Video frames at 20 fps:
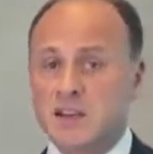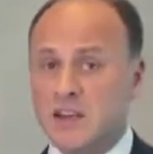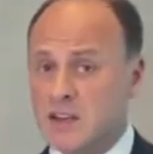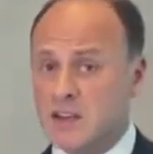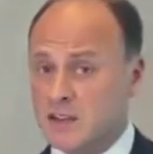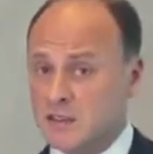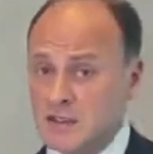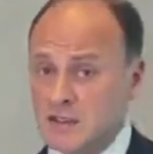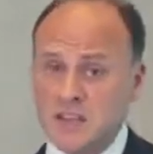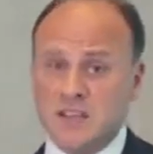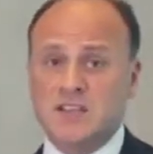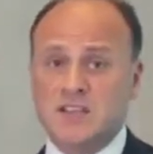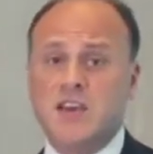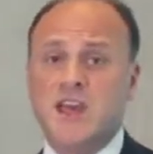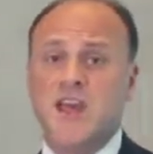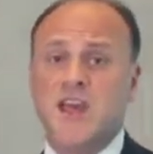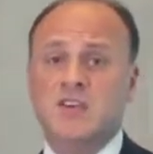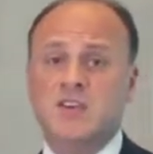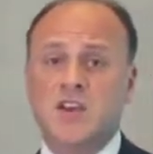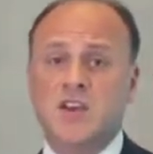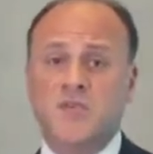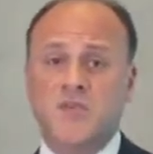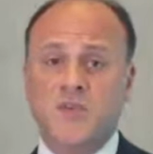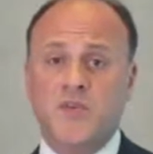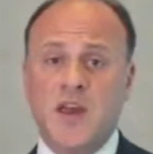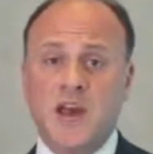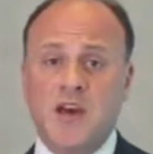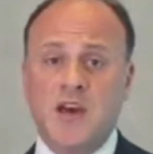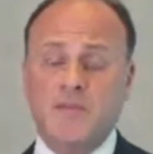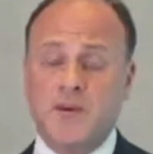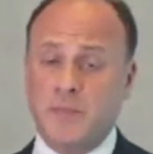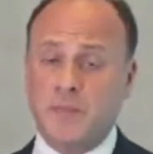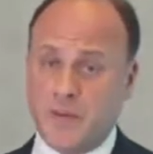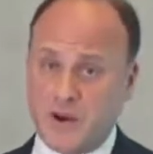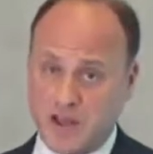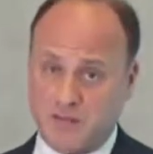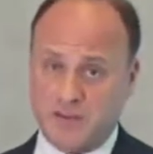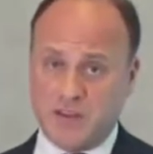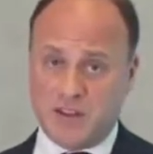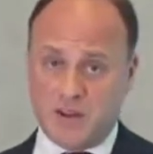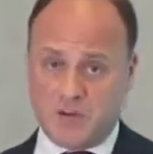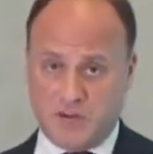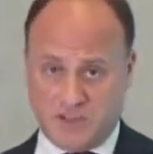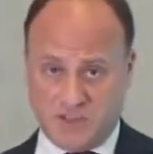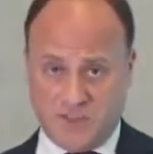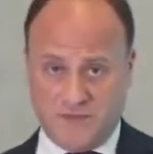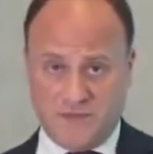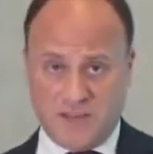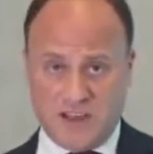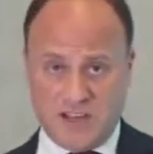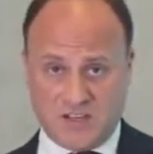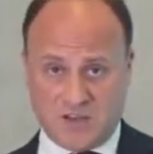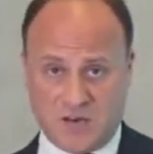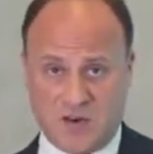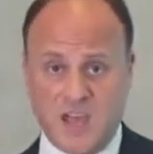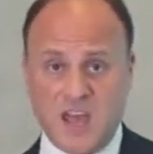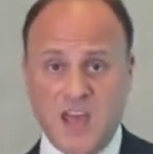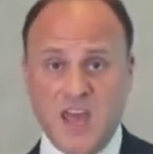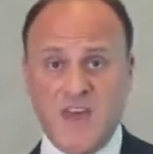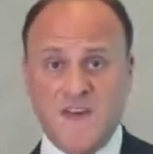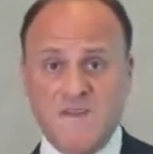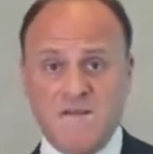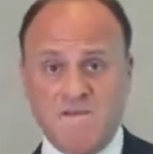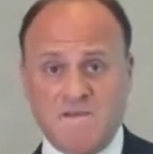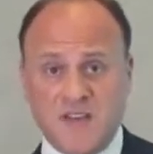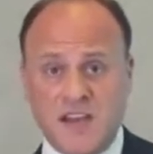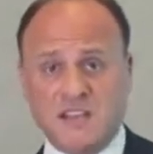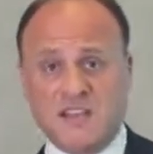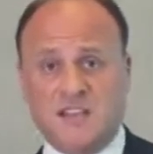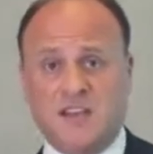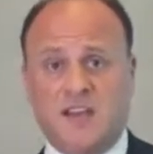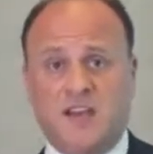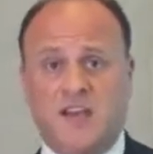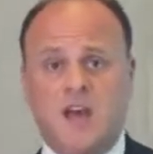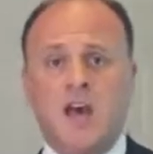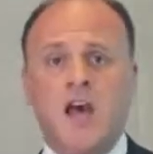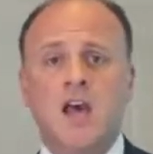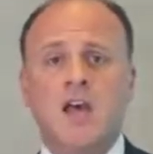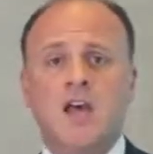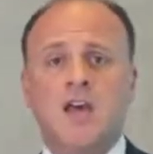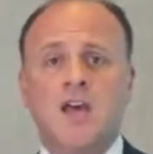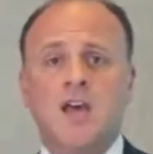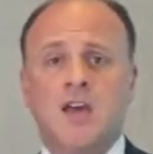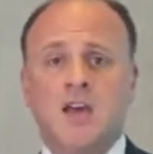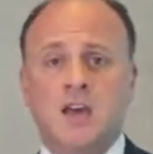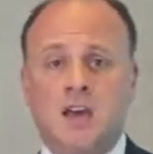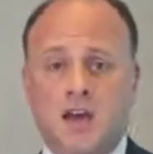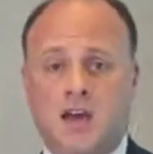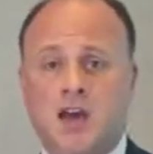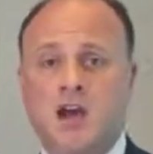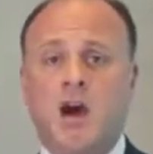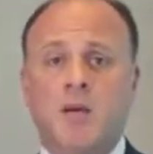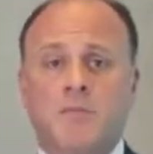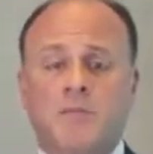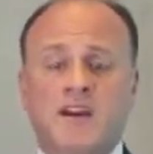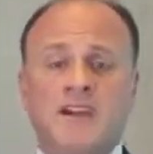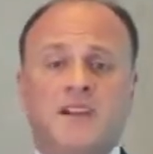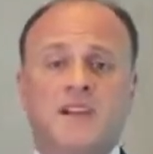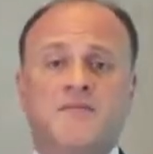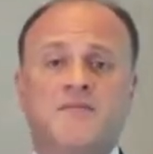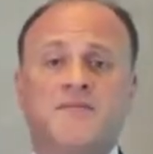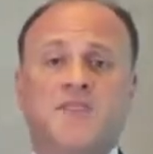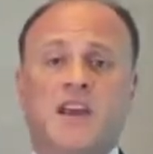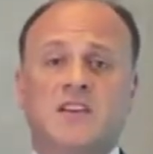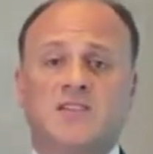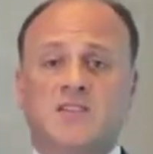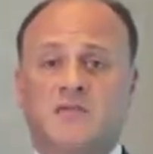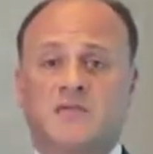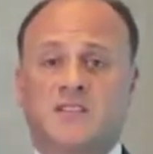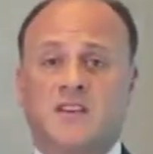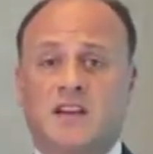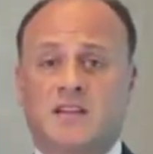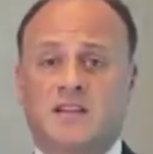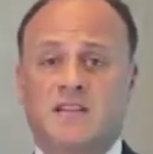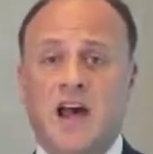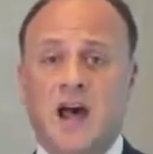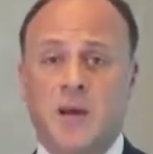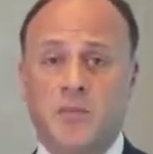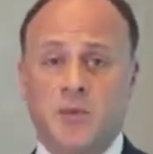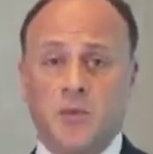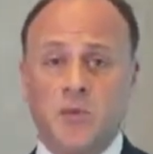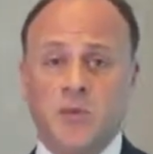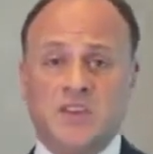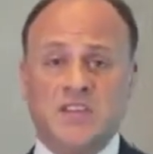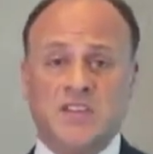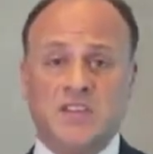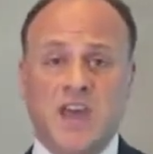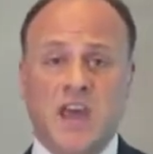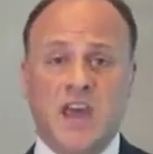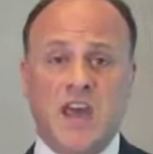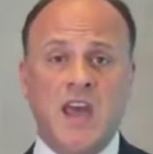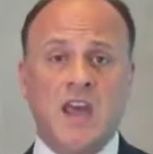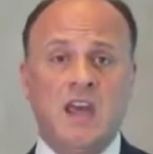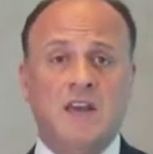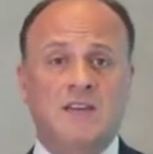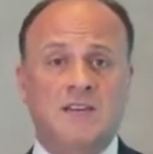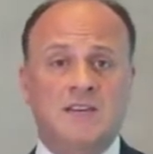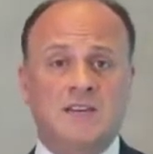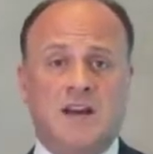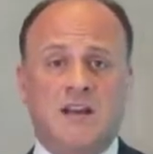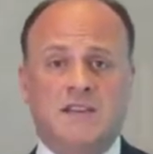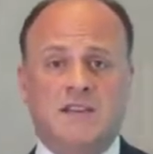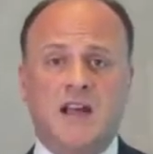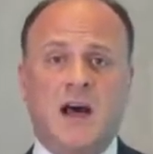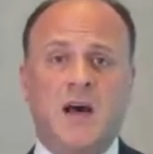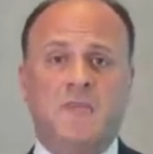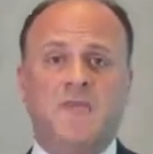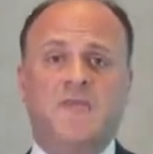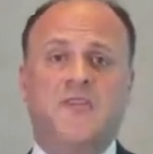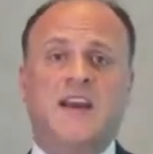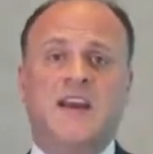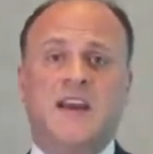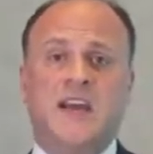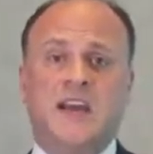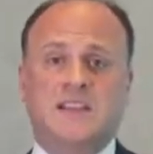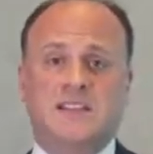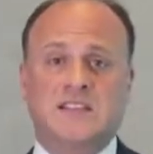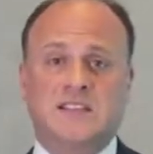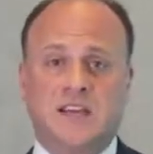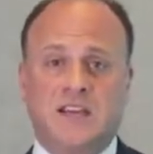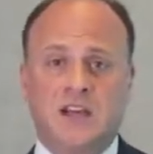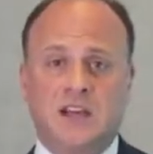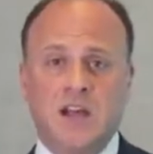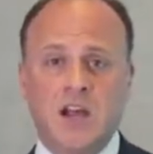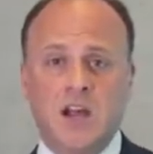In this case, if we have a private equity investor investing in a company in a phase of startup, we say startup financing.